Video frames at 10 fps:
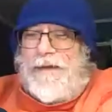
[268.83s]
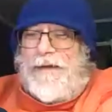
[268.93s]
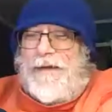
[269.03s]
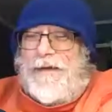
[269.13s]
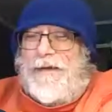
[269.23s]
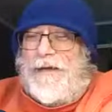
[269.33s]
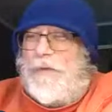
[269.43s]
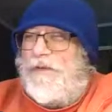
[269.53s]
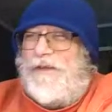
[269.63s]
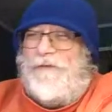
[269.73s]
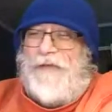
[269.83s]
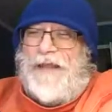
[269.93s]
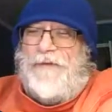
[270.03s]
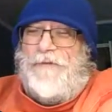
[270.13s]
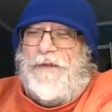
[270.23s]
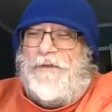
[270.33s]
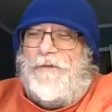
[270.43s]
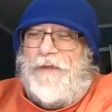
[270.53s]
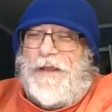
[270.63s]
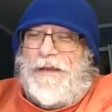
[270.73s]
uh, I wasn't a fan of Vince
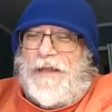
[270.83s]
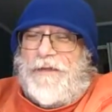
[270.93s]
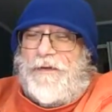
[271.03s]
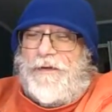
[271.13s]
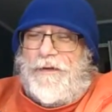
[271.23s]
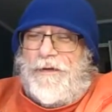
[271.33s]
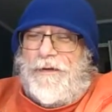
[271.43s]
Flynn either.